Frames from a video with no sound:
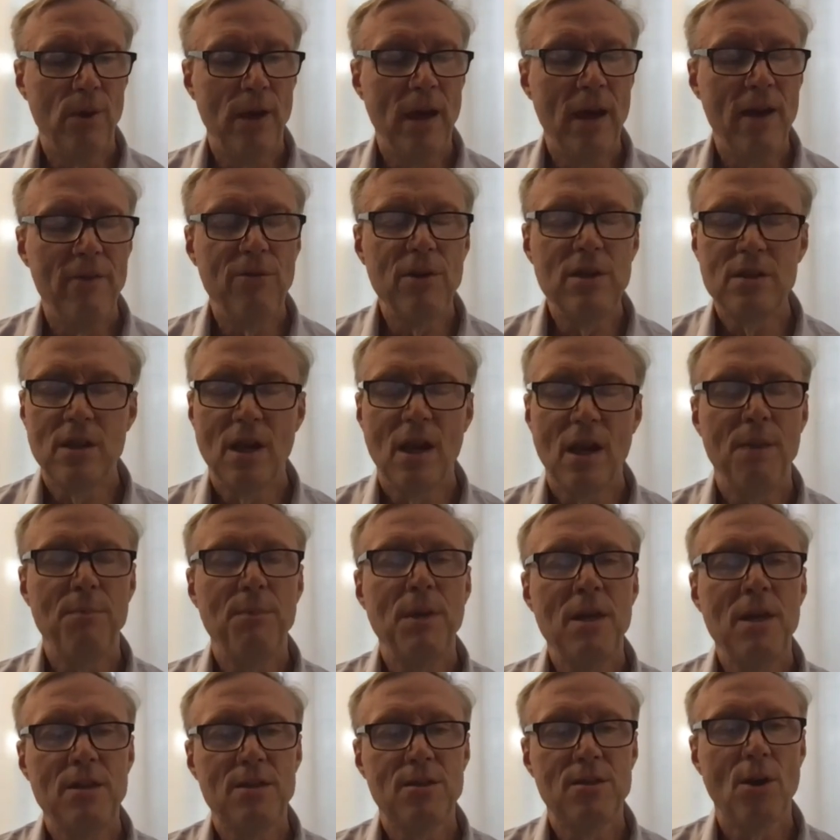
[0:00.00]
every time
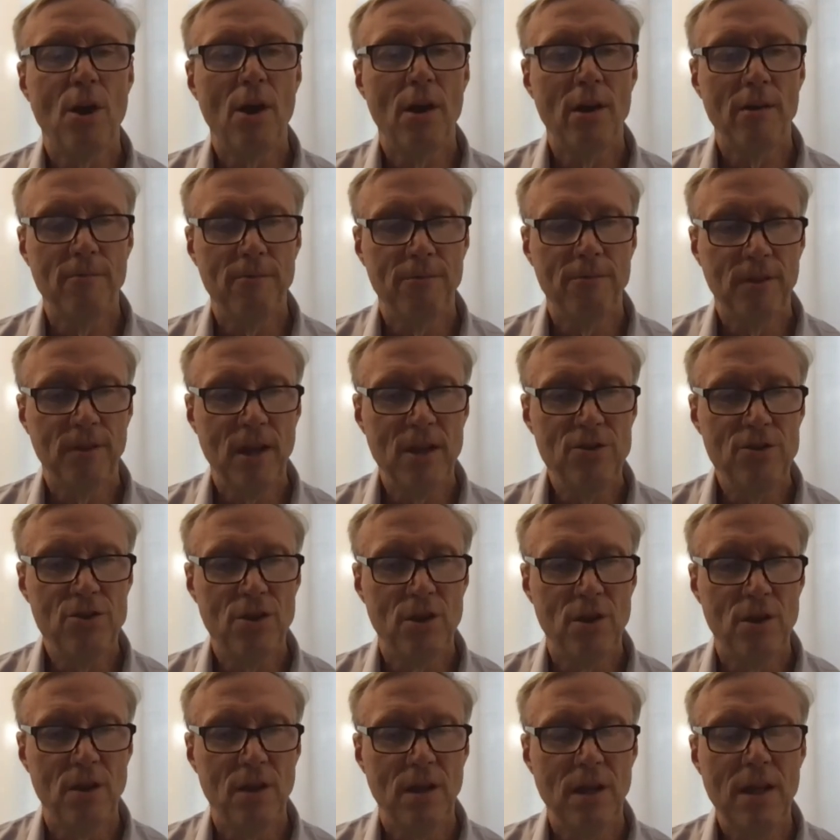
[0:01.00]
he saw inflation,